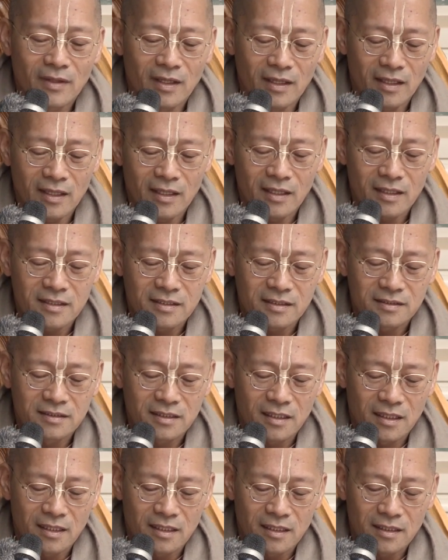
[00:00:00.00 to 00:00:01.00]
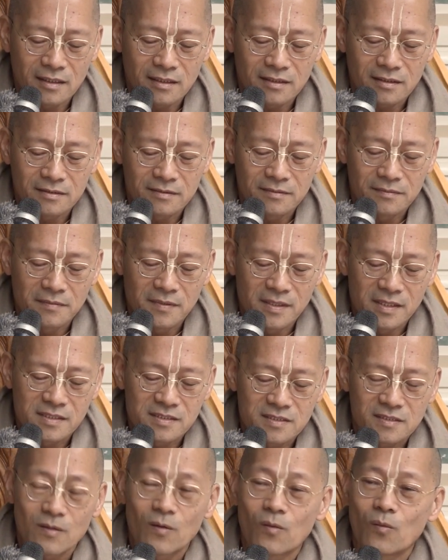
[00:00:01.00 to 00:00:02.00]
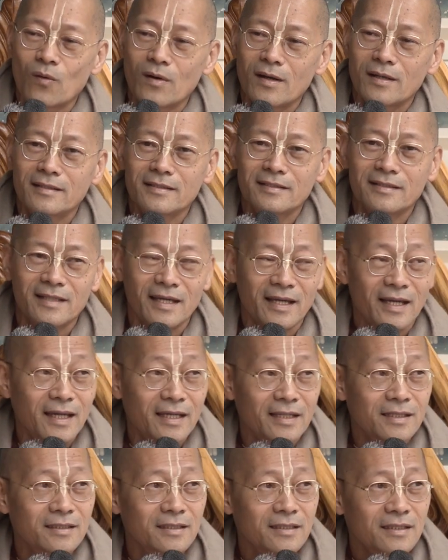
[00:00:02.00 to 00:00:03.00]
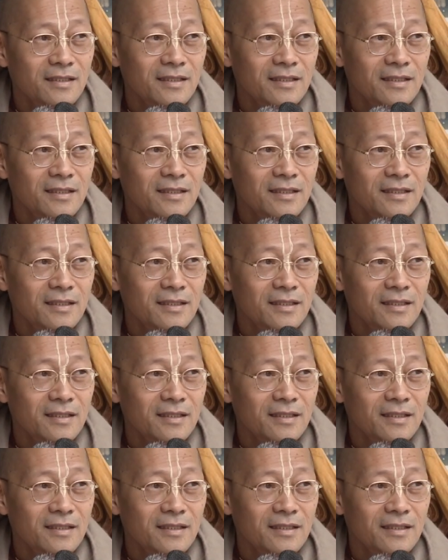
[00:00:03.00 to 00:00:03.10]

Ekadā means one day.